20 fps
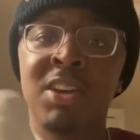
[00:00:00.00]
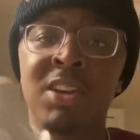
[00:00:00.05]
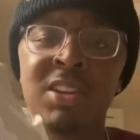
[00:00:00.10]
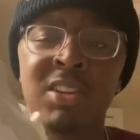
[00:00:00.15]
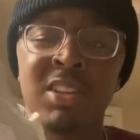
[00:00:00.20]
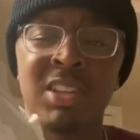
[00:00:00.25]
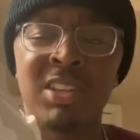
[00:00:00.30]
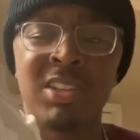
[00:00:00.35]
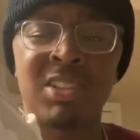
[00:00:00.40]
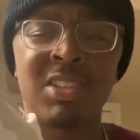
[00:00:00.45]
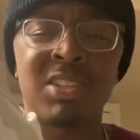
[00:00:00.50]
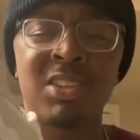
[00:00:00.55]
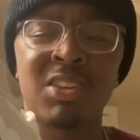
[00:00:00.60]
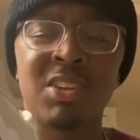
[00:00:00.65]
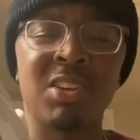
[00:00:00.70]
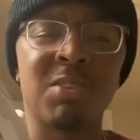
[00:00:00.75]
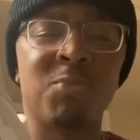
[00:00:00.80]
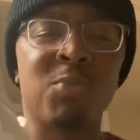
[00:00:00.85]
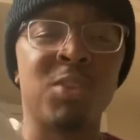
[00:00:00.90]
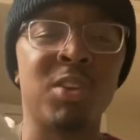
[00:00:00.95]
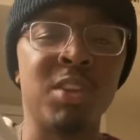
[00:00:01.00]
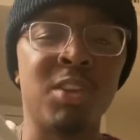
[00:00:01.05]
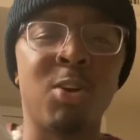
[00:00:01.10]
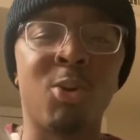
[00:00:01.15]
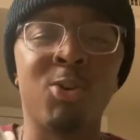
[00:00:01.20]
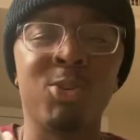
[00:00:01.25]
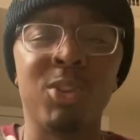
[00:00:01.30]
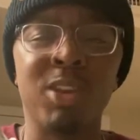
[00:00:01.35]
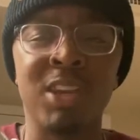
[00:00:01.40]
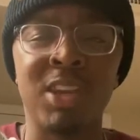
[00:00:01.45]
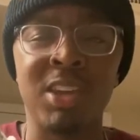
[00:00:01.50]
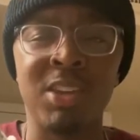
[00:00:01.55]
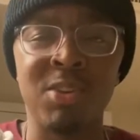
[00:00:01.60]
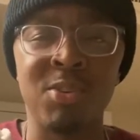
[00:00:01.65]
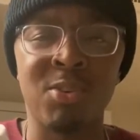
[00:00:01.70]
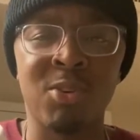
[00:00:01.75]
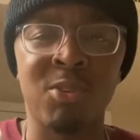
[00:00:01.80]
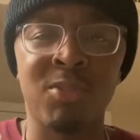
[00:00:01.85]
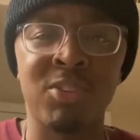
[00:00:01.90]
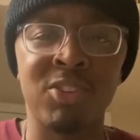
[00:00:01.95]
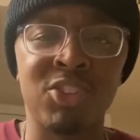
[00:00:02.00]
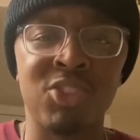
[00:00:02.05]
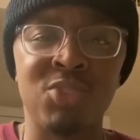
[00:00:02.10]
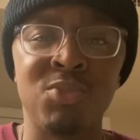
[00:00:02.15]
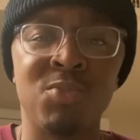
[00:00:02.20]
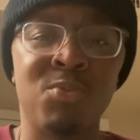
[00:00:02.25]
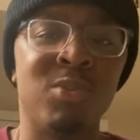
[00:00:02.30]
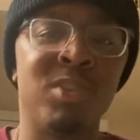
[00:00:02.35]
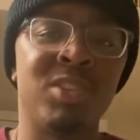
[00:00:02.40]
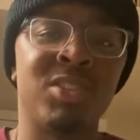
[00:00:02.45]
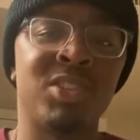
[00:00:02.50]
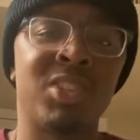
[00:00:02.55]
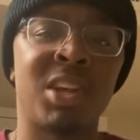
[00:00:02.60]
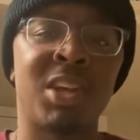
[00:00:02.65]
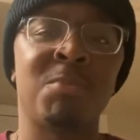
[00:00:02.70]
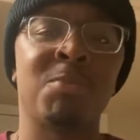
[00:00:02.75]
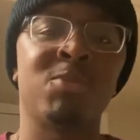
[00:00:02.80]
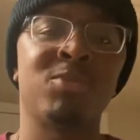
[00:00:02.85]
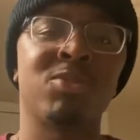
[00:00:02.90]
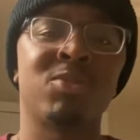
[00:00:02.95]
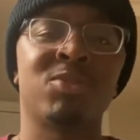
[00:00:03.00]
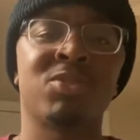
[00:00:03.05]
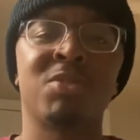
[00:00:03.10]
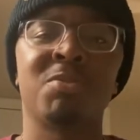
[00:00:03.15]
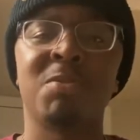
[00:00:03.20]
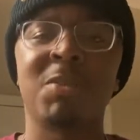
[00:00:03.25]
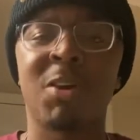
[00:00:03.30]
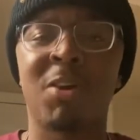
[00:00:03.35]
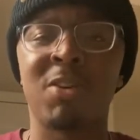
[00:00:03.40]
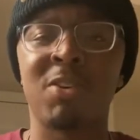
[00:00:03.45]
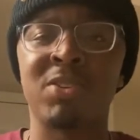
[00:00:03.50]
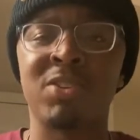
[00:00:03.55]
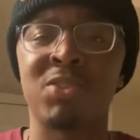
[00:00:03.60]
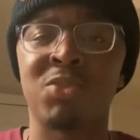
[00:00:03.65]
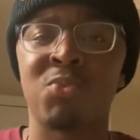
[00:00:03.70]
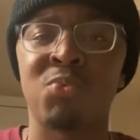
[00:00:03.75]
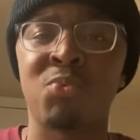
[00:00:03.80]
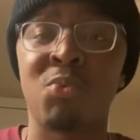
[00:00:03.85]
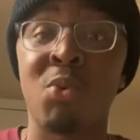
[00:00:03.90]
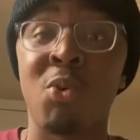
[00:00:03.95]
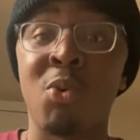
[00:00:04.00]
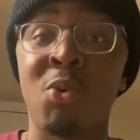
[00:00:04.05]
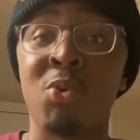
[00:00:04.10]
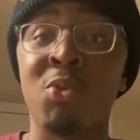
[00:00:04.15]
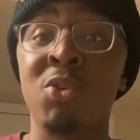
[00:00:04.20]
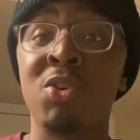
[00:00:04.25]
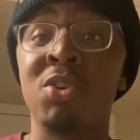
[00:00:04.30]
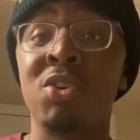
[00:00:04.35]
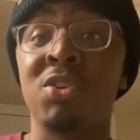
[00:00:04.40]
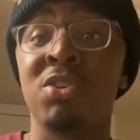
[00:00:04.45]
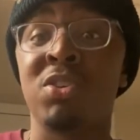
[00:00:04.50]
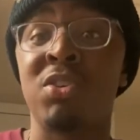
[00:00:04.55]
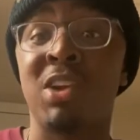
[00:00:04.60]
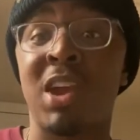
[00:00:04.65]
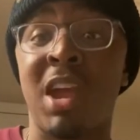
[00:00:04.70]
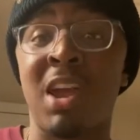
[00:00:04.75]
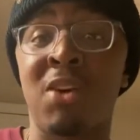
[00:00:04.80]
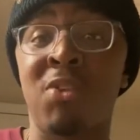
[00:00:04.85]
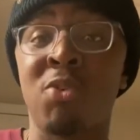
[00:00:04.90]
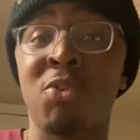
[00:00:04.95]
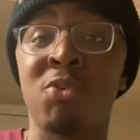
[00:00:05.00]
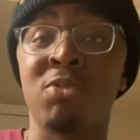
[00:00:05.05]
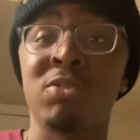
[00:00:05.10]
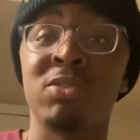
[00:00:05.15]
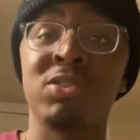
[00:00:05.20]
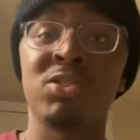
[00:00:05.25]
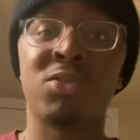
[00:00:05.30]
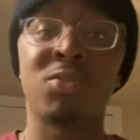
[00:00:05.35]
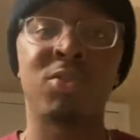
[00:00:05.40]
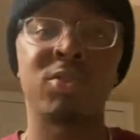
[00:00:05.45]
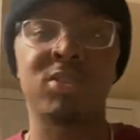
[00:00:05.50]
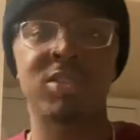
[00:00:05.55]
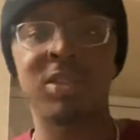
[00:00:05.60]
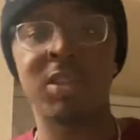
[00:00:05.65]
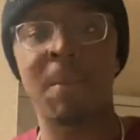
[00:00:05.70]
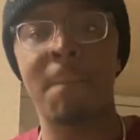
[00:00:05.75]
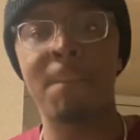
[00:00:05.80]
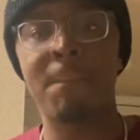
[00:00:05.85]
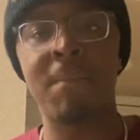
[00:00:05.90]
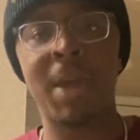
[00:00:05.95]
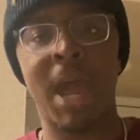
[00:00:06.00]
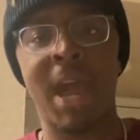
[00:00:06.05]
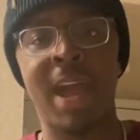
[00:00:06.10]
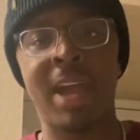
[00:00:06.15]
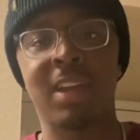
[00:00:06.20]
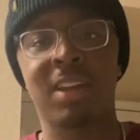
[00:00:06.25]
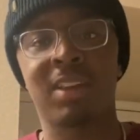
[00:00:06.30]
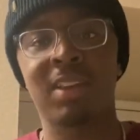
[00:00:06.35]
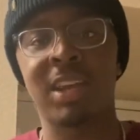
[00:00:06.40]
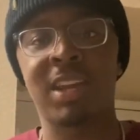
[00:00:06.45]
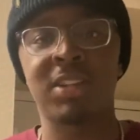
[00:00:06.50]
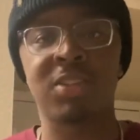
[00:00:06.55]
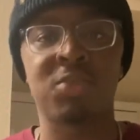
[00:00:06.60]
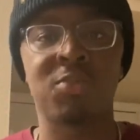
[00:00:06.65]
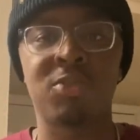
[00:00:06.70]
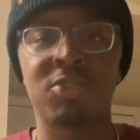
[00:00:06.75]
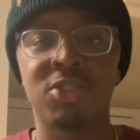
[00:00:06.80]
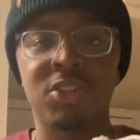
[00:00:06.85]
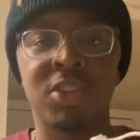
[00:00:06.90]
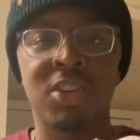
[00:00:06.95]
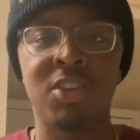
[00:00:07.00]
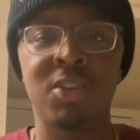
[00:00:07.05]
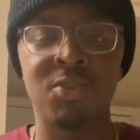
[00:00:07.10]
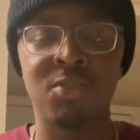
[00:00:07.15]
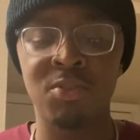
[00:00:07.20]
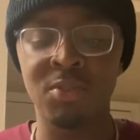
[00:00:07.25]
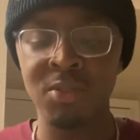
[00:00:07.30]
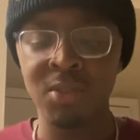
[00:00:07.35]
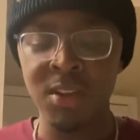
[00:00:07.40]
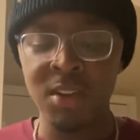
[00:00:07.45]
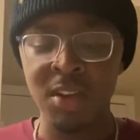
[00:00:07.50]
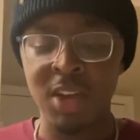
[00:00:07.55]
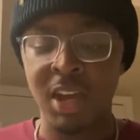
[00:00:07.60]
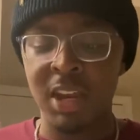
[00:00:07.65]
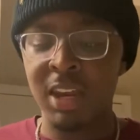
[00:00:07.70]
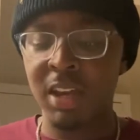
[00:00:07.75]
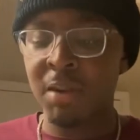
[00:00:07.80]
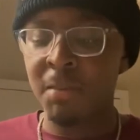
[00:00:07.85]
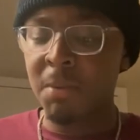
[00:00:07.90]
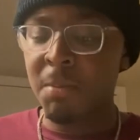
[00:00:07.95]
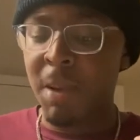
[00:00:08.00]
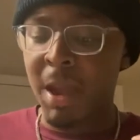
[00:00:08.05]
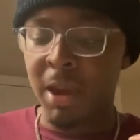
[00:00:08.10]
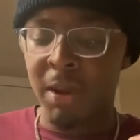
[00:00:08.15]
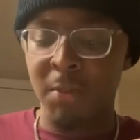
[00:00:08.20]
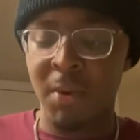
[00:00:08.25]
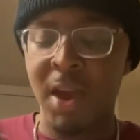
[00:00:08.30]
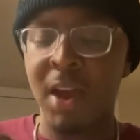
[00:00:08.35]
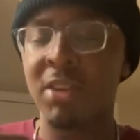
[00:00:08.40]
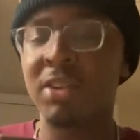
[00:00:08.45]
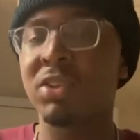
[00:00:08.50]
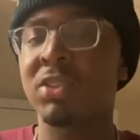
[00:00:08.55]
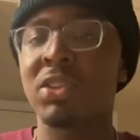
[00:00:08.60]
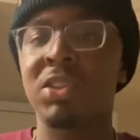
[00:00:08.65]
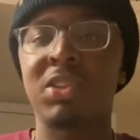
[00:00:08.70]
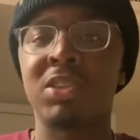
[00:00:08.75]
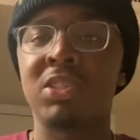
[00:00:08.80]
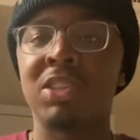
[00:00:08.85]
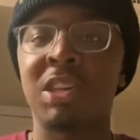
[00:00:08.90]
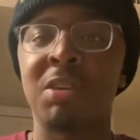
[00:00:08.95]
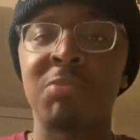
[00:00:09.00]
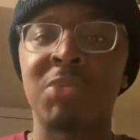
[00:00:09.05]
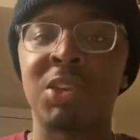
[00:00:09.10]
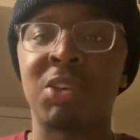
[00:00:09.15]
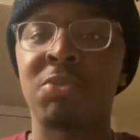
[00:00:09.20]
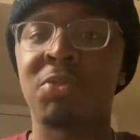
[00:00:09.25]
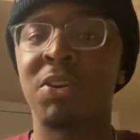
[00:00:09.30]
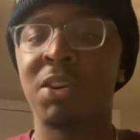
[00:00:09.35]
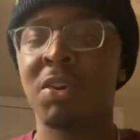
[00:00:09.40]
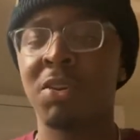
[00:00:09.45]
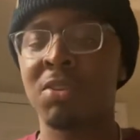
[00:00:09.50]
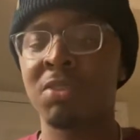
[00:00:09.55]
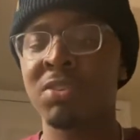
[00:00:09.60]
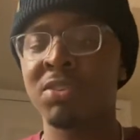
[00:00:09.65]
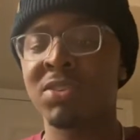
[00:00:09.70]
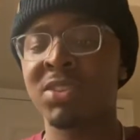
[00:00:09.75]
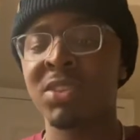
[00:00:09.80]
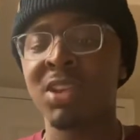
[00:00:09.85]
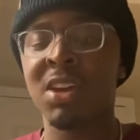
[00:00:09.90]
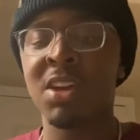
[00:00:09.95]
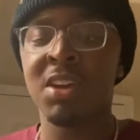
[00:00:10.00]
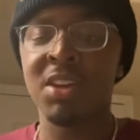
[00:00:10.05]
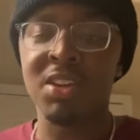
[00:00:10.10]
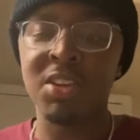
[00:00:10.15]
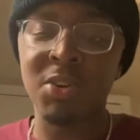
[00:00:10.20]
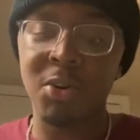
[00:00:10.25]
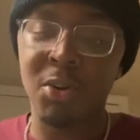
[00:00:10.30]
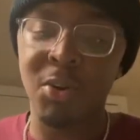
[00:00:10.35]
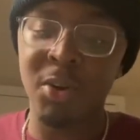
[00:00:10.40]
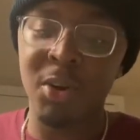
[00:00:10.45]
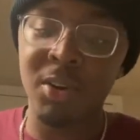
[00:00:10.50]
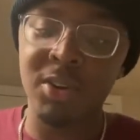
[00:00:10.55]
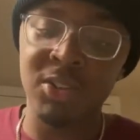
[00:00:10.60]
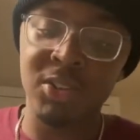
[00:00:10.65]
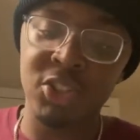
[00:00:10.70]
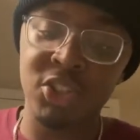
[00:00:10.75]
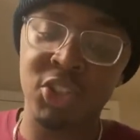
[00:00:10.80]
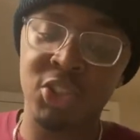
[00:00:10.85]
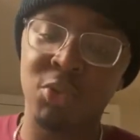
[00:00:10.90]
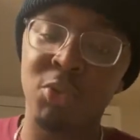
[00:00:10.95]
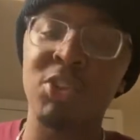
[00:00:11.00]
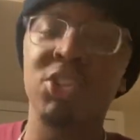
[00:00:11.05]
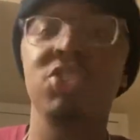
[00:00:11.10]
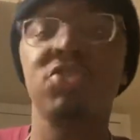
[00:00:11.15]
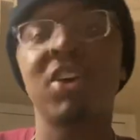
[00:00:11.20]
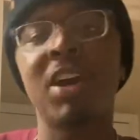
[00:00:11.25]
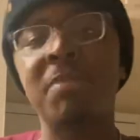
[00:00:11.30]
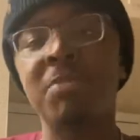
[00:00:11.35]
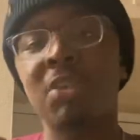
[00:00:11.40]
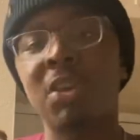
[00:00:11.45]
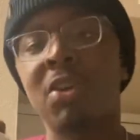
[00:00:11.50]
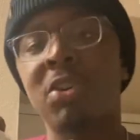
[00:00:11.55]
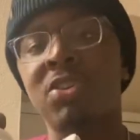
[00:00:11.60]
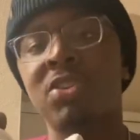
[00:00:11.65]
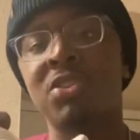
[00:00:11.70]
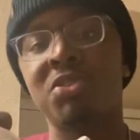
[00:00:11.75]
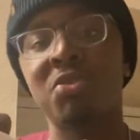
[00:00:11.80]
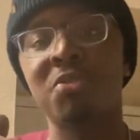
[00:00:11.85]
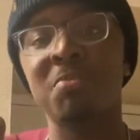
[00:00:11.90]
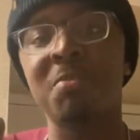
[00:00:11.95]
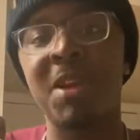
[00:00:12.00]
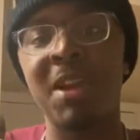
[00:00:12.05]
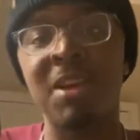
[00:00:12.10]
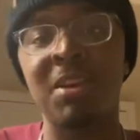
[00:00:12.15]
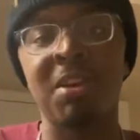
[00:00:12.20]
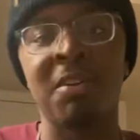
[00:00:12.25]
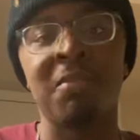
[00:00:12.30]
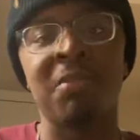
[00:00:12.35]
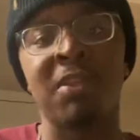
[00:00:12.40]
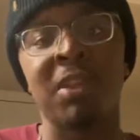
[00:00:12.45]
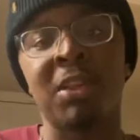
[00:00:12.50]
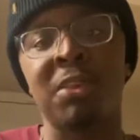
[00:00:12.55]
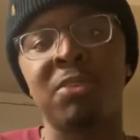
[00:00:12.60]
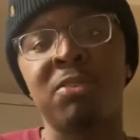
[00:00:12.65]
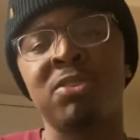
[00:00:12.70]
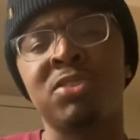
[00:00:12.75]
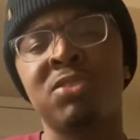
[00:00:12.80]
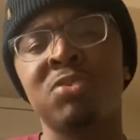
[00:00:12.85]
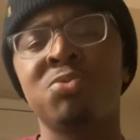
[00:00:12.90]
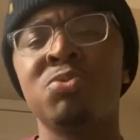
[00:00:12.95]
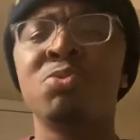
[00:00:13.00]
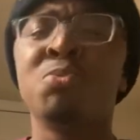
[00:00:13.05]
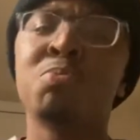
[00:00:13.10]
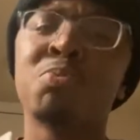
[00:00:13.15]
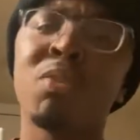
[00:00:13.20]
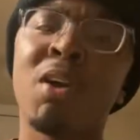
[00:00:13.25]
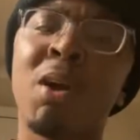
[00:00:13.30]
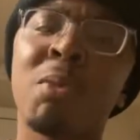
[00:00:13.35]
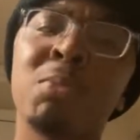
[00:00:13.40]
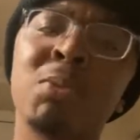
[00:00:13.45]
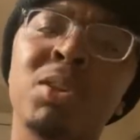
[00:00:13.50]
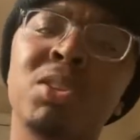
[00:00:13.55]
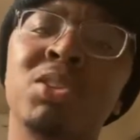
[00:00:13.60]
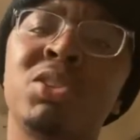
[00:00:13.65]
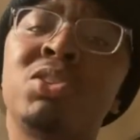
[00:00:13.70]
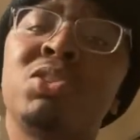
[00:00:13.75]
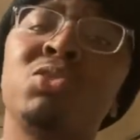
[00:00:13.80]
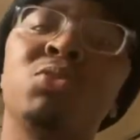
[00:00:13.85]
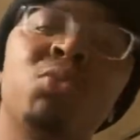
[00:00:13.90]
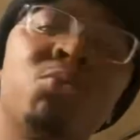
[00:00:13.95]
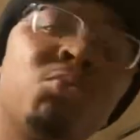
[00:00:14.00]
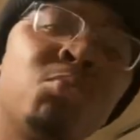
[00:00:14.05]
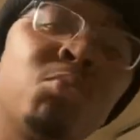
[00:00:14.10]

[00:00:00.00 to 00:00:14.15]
this is gonna really hold the heel of the shoe really stable. So it's gonna be harder to roll your ankle towards the back, like towards your heel. And then coming back around, it's in the same general areas. Your three stripes are still made of leather, so you probably still